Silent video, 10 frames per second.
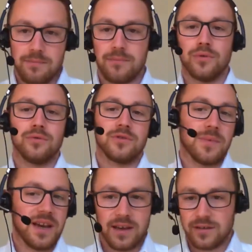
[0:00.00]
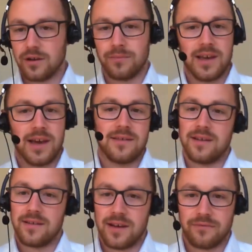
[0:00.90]
symbols, make it as
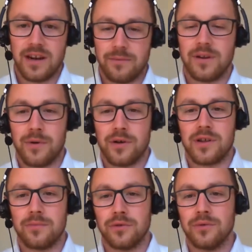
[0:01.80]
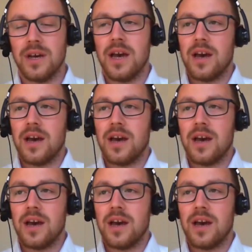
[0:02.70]
complicated as unreadable as possible.